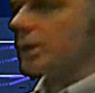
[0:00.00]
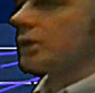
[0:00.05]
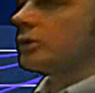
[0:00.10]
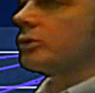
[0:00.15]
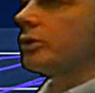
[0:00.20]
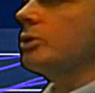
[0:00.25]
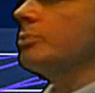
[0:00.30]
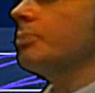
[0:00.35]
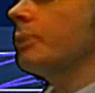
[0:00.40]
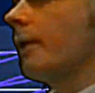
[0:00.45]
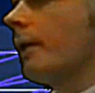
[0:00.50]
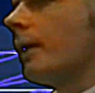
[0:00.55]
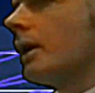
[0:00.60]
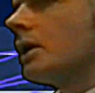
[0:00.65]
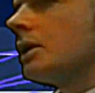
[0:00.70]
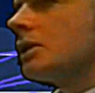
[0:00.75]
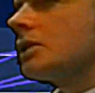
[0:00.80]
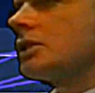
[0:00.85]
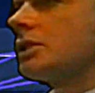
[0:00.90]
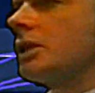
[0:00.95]
Group,
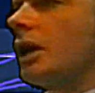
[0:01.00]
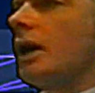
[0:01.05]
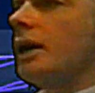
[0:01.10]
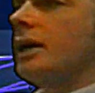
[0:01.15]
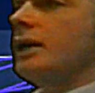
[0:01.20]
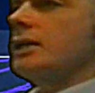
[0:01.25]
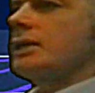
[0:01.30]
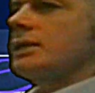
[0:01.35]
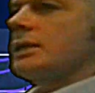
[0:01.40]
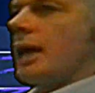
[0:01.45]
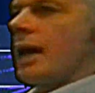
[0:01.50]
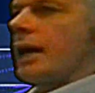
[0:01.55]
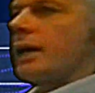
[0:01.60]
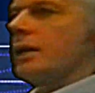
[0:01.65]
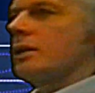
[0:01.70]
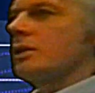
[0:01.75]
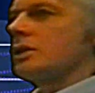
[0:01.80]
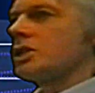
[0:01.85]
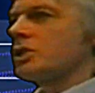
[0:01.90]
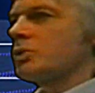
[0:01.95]
started
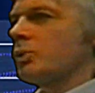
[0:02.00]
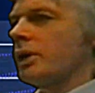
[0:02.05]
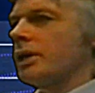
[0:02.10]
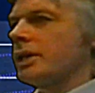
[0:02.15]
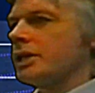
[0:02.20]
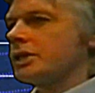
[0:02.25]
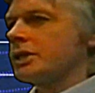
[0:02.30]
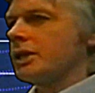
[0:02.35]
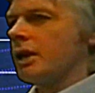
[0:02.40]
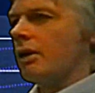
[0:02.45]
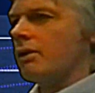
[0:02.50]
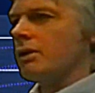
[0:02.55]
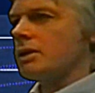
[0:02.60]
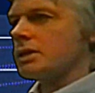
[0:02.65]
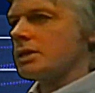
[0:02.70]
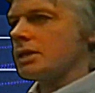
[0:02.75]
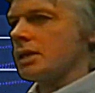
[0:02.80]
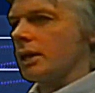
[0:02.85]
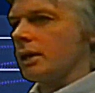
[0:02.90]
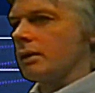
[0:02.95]
attacking the Swedish
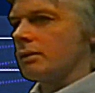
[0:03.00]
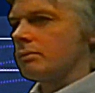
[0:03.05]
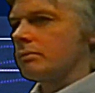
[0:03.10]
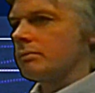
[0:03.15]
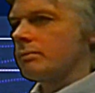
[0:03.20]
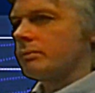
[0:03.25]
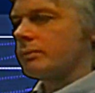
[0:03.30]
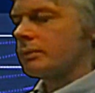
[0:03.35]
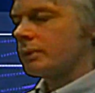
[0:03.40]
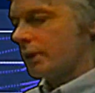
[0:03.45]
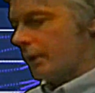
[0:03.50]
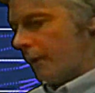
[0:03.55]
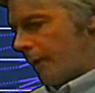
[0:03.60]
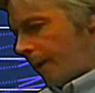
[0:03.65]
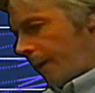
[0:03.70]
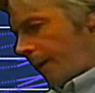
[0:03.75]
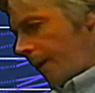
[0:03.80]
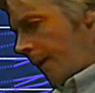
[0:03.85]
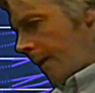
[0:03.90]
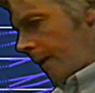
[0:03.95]
currency.
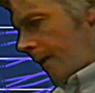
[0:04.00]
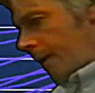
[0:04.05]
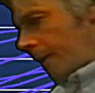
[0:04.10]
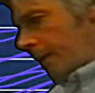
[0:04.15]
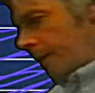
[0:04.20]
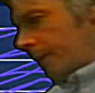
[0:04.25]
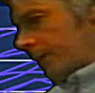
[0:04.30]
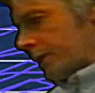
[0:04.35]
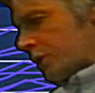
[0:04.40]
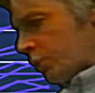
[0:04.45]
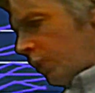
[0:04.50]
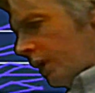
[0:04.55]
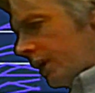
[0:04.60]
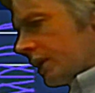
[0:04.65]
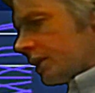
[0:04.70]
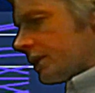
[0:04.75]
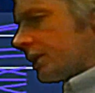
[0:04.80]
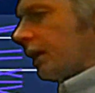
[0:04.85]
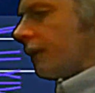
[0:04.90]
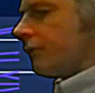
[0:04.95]
The
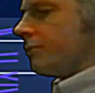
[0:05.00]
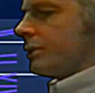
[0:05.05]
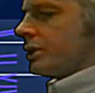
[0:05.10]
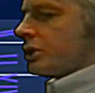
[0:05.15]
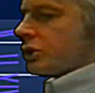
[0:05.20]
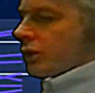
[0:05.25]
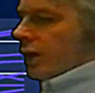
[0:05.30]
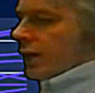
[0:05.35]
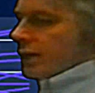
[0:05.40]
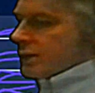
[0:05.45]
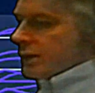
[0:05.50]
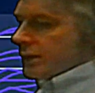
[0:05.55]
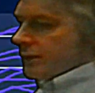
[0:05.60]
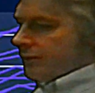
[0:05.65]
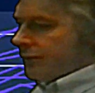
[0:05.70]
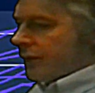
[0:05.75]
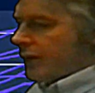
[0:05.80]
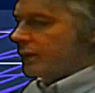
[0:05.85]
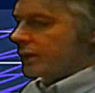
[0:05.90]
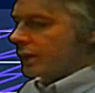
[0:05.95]
Swedish government tried to
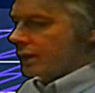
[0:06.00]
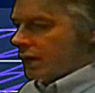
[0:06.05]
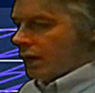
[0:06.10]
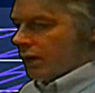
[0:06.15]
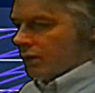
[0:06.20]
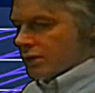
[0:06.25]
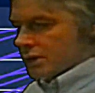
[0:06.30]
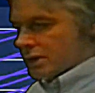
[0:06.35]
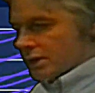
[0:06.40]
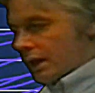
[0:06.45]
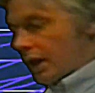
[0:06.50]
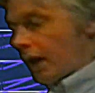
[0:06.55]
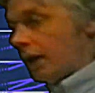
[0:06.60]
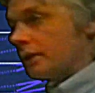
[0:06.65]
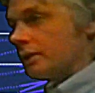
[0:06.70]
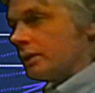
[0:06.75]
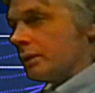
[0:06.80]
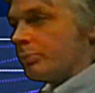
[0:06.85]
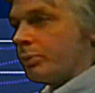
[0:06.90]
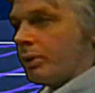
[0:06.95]
defend the currency
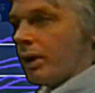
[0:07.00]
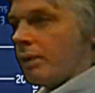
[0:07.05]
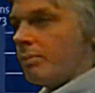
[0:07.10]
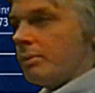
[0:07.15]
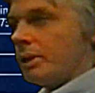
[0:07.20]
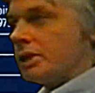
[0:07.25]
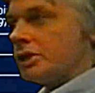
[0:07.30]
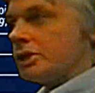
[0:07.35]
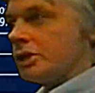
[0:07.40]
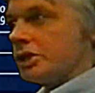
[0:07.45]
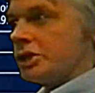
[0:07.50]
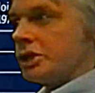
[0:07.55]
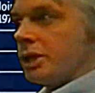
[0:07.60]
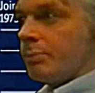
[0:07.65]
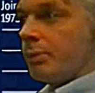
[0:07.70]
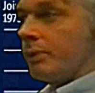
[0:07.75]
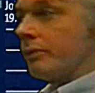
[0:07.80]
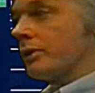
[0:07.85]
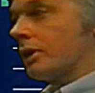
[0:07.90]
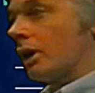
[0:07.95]
under the prime
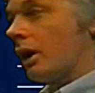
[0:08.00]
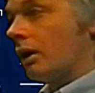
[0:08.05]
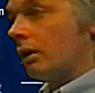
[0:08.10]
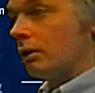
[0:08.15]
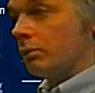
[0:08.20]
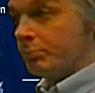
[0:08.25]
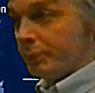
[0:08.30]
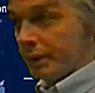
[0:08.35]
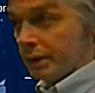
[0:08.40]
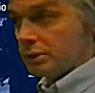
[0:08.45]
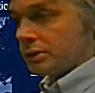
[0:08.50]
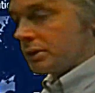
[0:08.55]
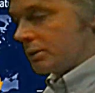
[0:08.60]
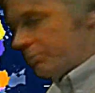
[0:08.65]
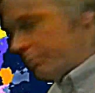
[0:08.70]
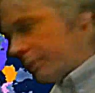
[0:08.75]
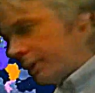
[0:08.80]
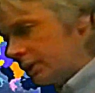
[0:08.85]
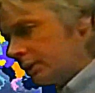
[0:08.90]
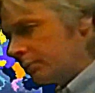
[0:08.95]
ministership of Carl Bildt,
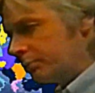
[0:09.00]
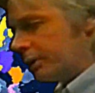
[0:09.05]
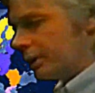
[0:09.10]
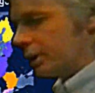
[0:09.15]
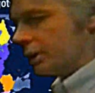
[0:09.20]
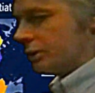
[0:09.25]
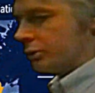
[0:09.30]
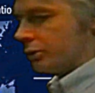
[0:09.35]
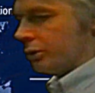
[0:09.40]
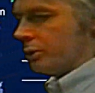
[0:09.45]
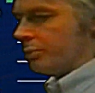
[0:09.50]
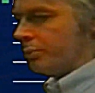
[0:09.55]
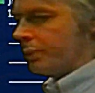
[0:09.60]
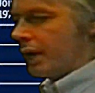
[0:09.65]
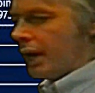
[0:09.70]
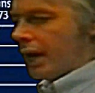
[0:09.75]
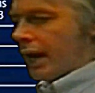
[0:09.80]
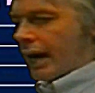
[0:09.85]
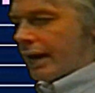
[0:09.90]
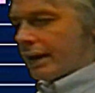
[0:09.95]
Bilderberg Group,
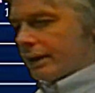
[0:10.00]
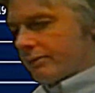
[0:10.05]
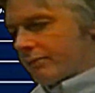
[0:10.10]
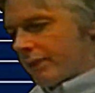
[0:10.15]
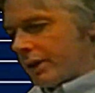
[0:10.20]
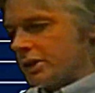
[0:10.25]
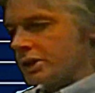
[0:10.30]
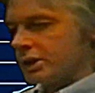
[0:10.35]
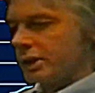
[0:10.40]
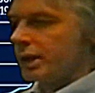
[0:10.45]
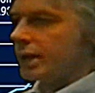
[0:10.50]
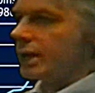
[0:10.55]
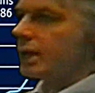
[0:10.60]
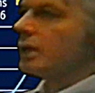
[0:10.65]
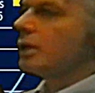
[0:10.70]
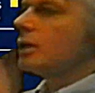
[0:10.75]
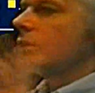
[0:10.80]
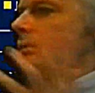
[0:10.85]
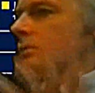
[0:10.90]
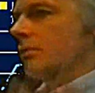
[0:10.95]
and eventually
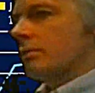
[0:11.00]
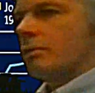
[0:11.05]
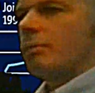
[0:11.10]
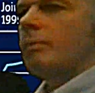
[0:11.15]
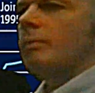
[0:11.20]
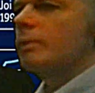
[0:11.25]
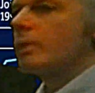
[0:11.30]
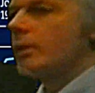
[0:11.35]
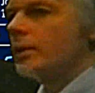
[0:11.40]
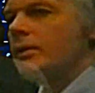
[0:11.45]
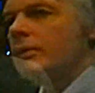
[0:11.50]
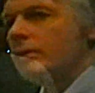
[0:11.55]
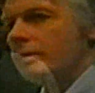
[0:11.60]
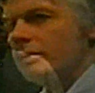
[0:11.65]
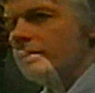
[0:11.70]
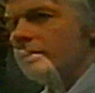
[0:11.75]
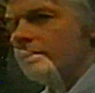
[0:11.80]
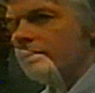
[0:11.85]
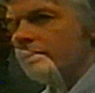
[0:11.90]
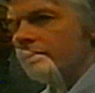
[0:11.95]

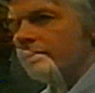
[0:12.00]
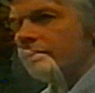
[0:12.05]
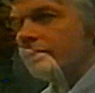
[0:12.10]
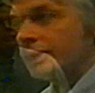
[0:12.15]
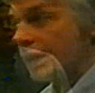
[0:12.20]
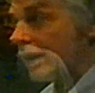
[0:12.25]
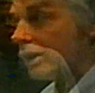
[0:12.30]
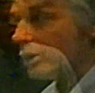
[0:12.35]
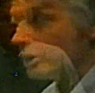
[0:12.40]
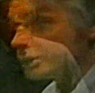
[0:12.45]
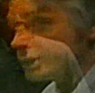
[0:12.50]
chaos